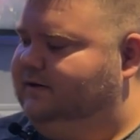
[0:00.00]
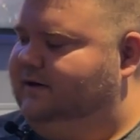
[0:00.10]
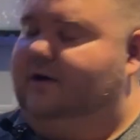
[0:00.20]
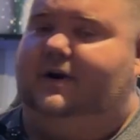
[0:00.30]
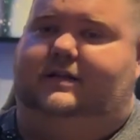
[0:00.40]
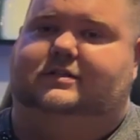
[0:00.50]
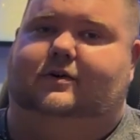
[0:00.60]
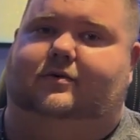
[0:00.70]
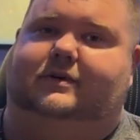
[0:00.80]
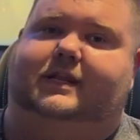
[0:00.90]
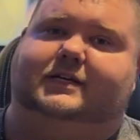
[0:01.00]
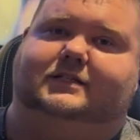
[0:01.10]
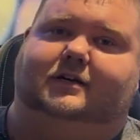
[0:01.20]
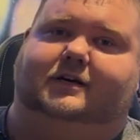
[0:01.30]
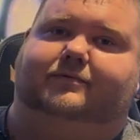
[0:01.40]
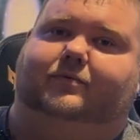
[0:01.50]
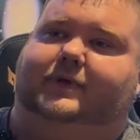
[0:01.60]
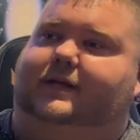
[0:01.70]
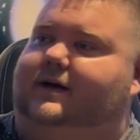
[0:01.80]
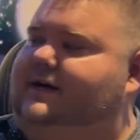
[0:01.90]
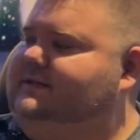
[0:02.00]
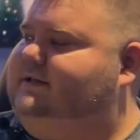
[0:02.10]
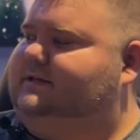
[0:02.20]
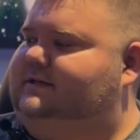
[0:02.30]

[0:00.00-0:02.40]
All right, so next off we got